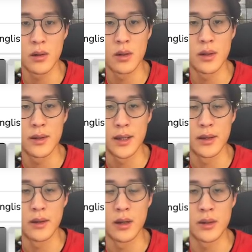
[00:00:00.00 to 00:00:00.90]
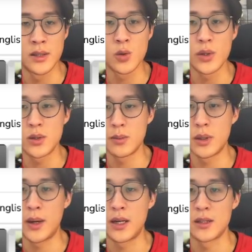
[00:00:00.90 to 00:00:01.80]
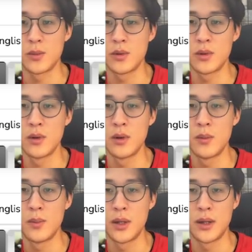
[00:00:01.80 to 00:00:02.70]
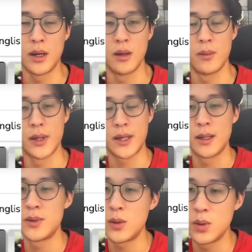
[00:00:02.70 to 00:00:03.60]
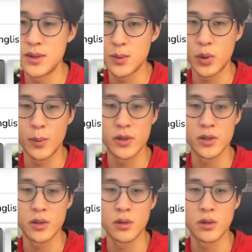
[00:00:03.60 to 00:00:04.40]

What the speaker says: then this squeeze will be possible. But the game sequence is premature.